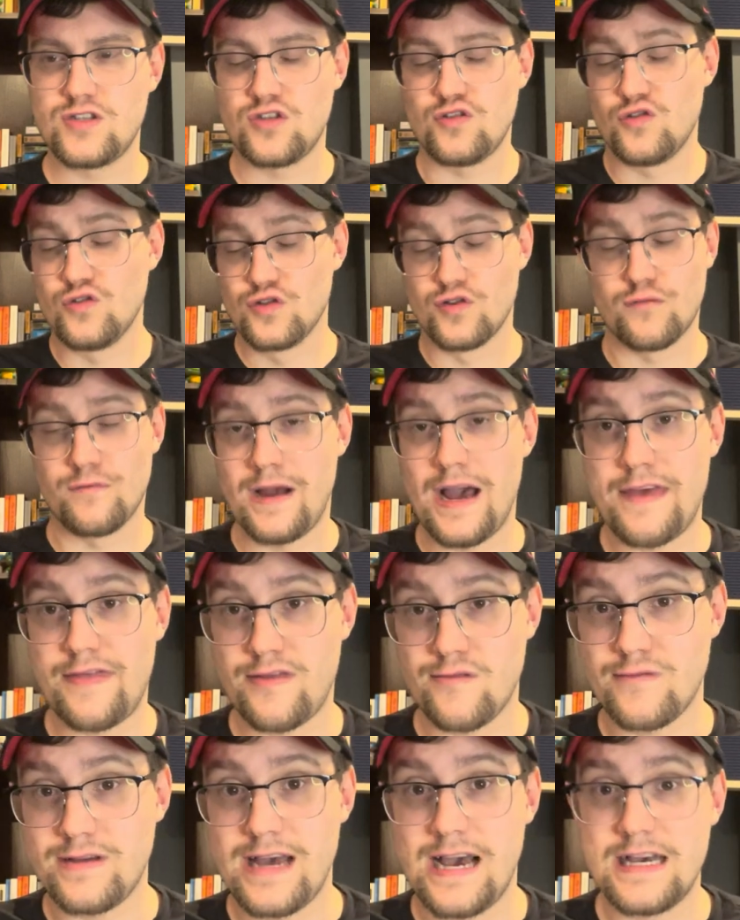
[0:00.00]
So those are my
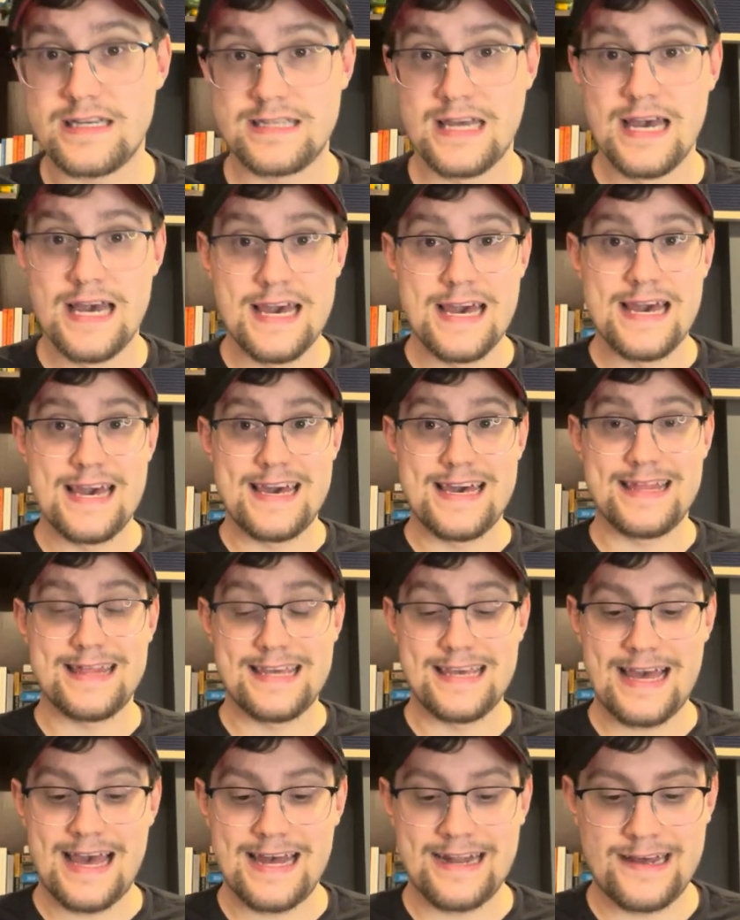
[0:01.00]
3 guys in
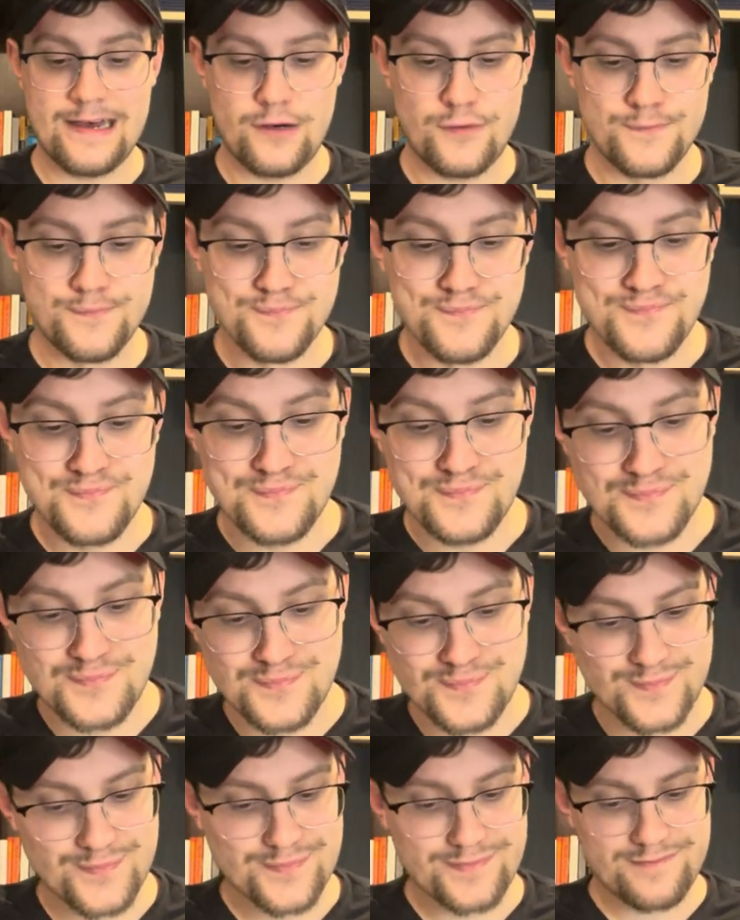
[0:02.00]
the NL.
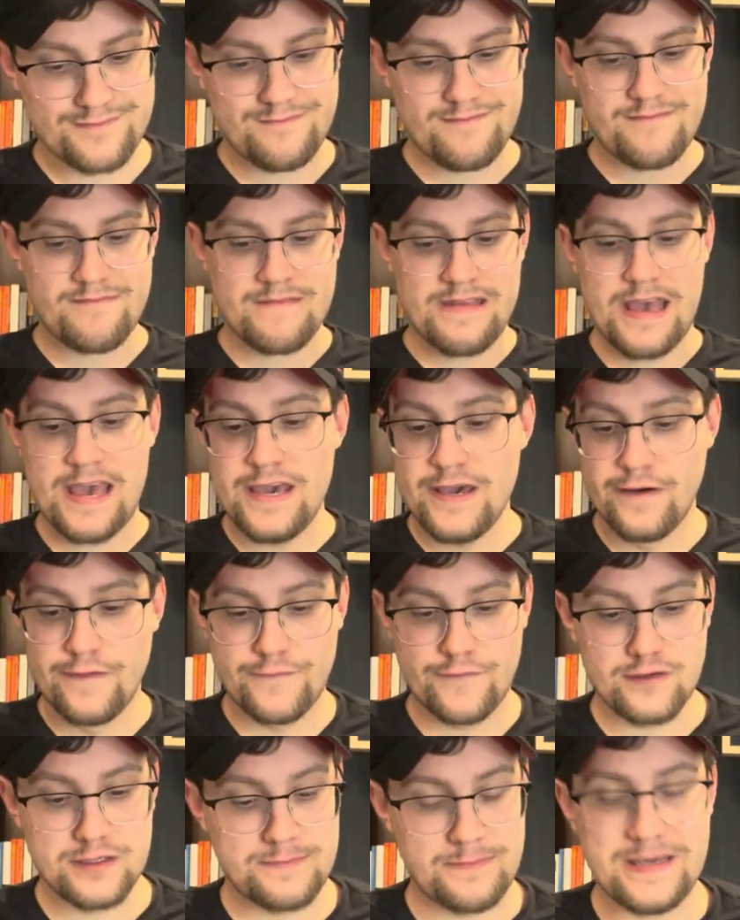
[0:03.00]
AL
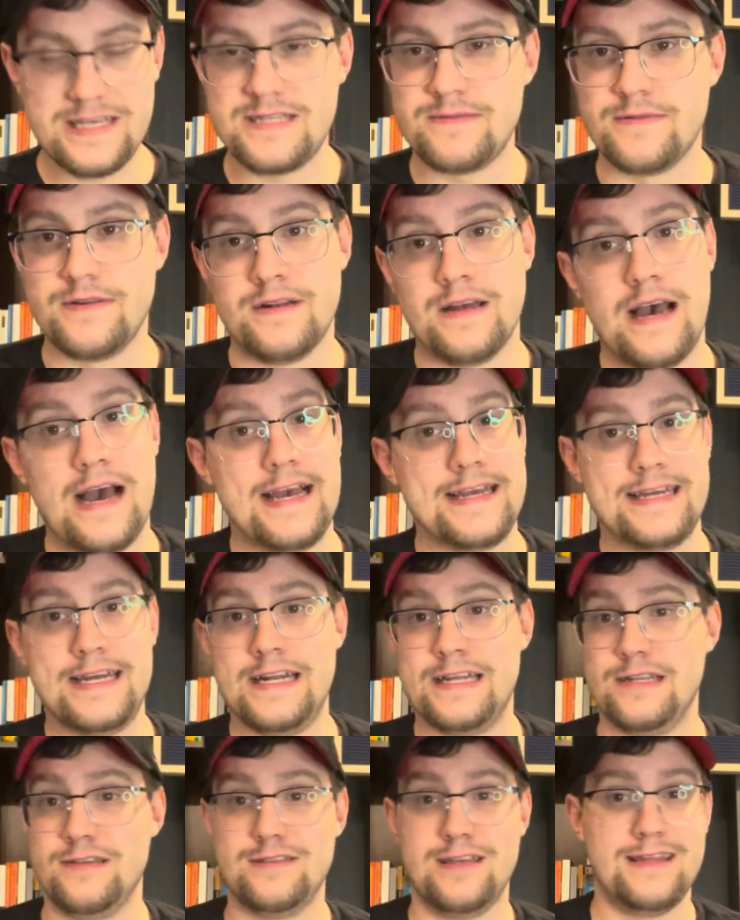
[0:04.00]
first baseman, I get
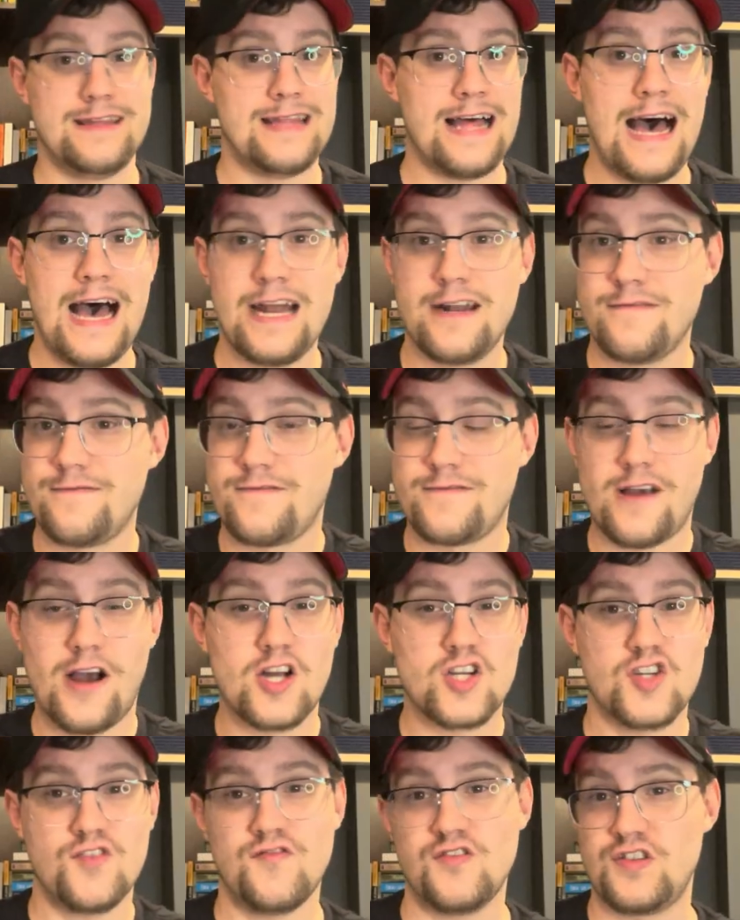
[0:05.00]
it. There's a lot of
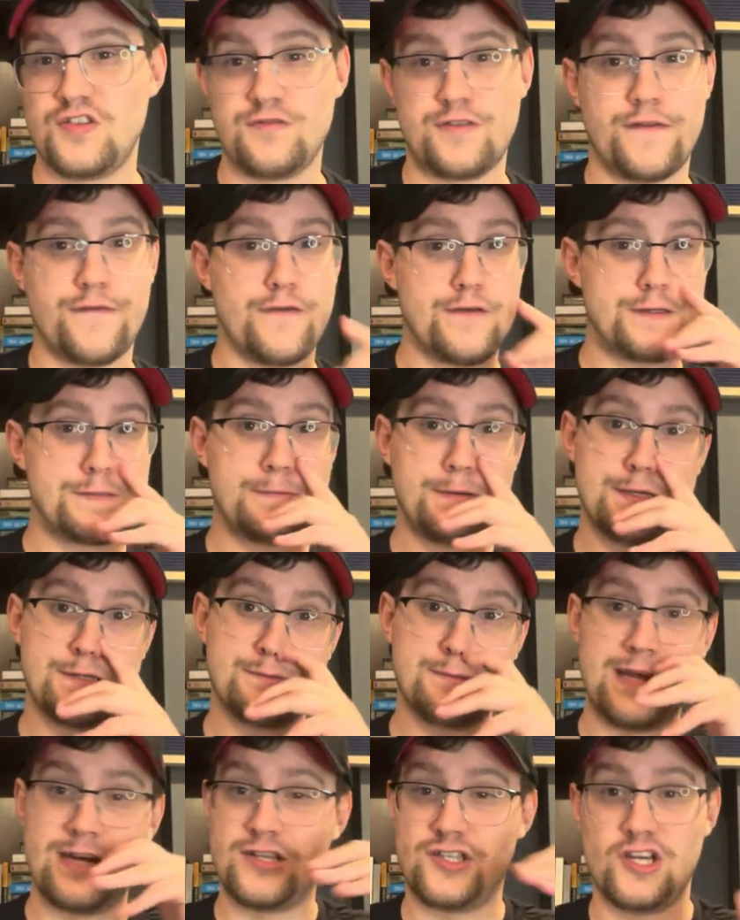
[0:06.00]
controversy with the first
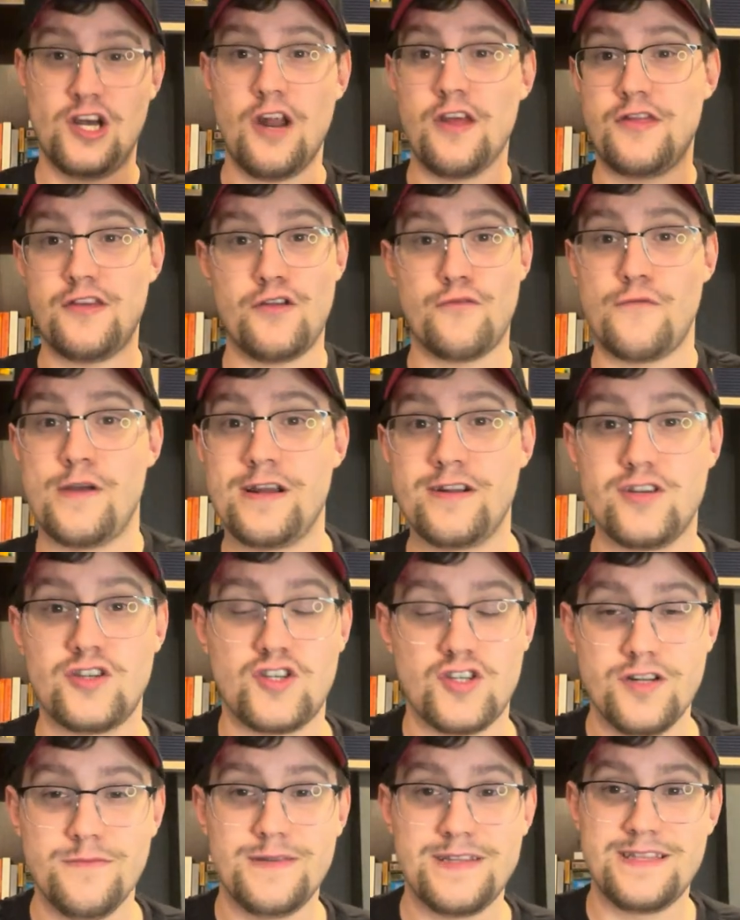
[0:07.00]
baseman that Jonathan Aranda
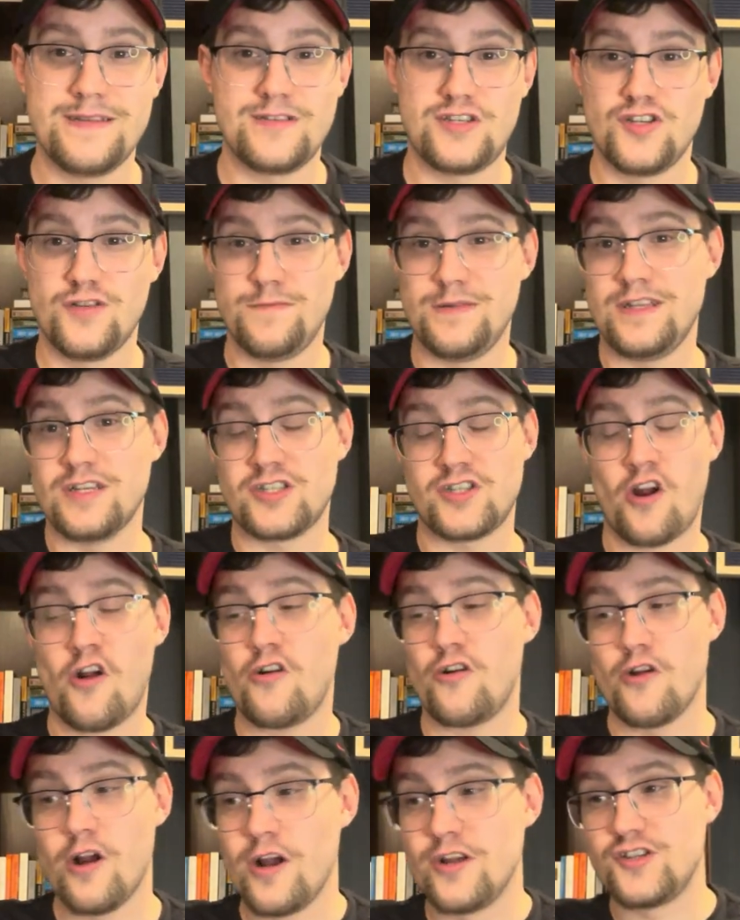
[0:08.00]
should be the
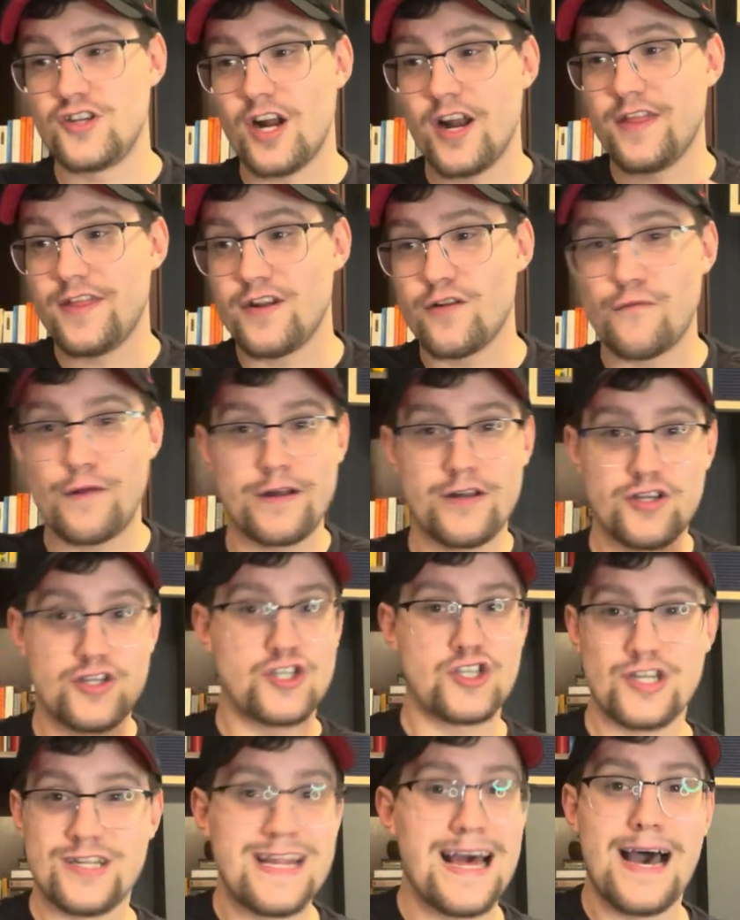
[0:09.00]
starter. Jonathan Aranda
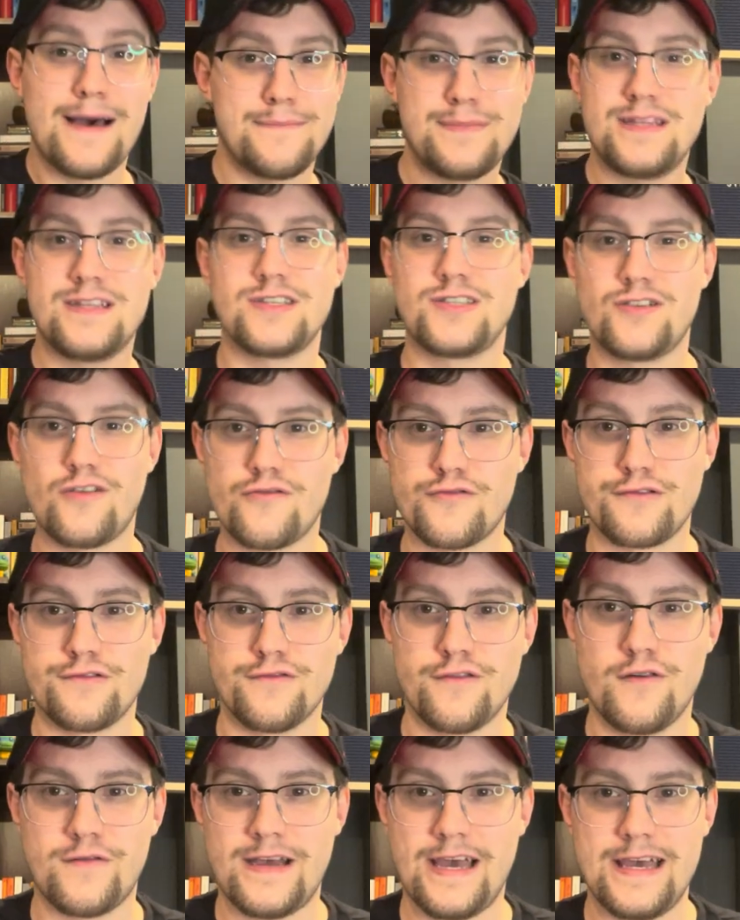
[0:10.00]
should not be the starter,
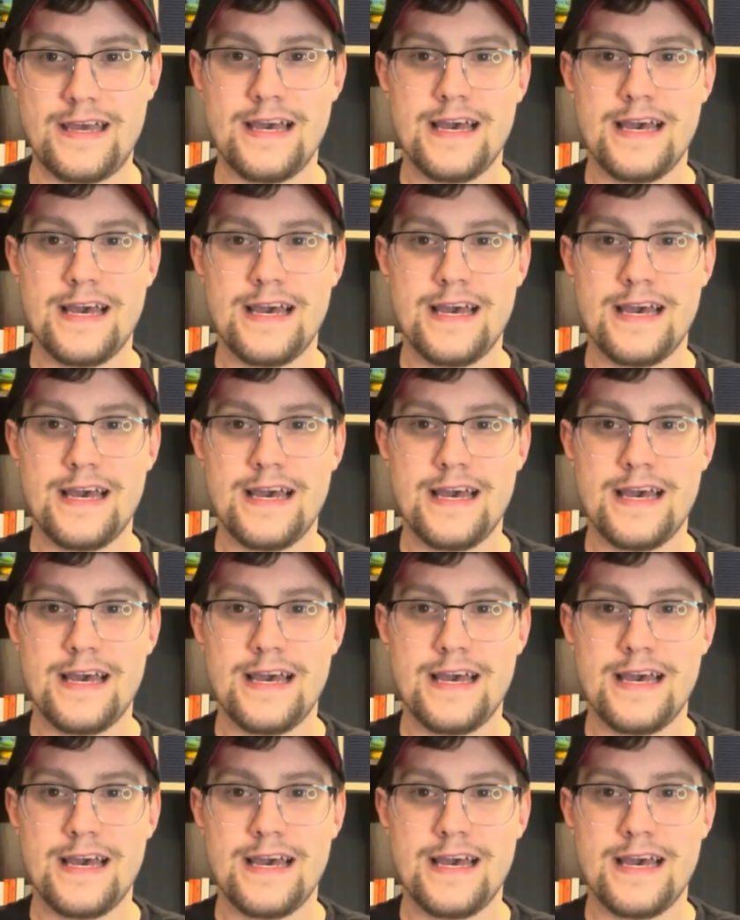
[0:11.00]
okay?